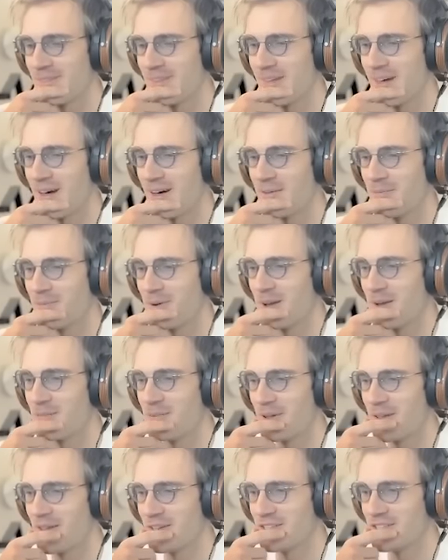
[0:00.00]
Ah, my
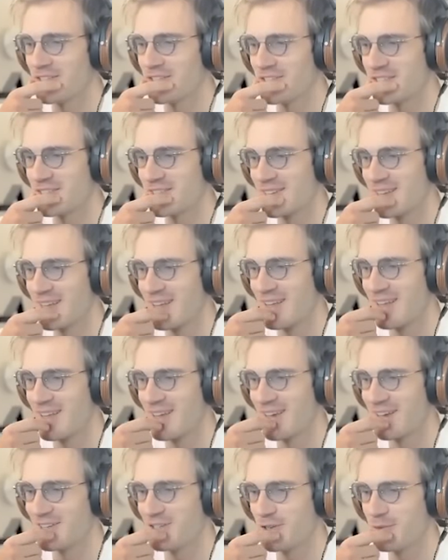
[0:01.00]
apologies.
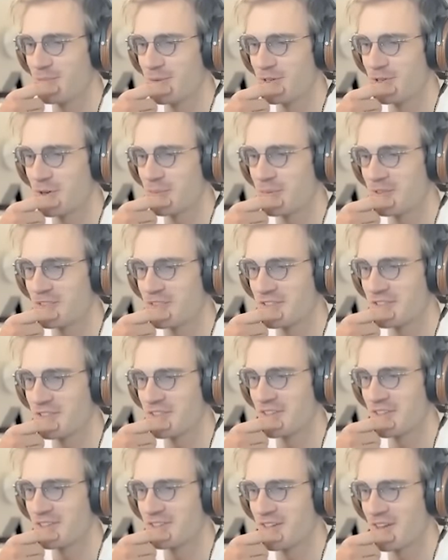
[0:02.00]
I shouldn't be dropping such
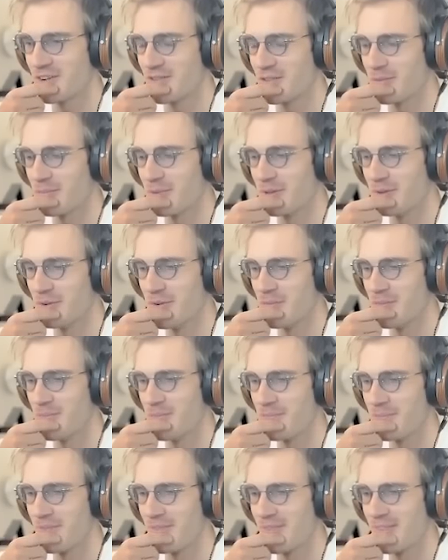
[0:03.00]
things out of the blue.
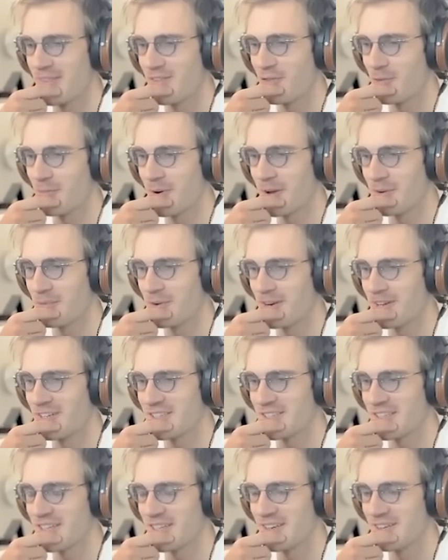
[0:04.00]
Never mind what I
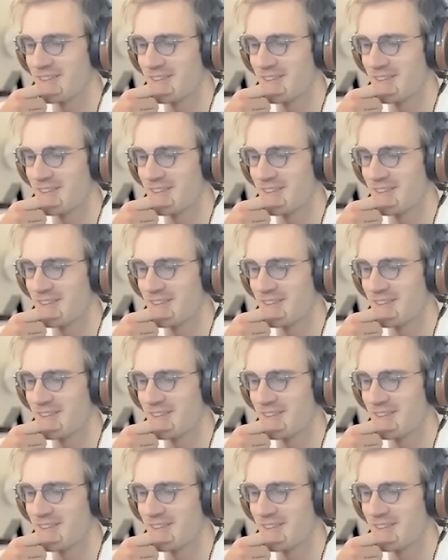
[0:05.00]
said.